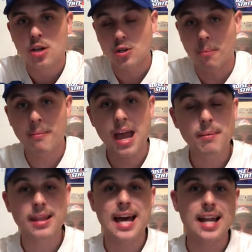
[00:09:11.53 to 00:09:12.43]
So
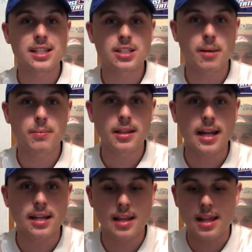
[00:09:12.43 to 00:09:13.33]
maybe that is something
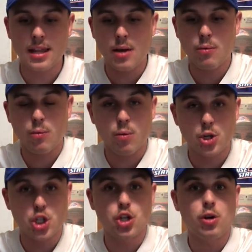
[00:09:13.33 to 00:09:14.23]
that they were
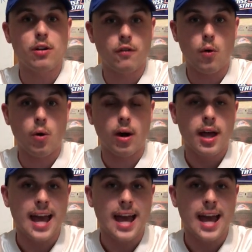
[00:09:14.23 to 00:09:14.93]
shooting for,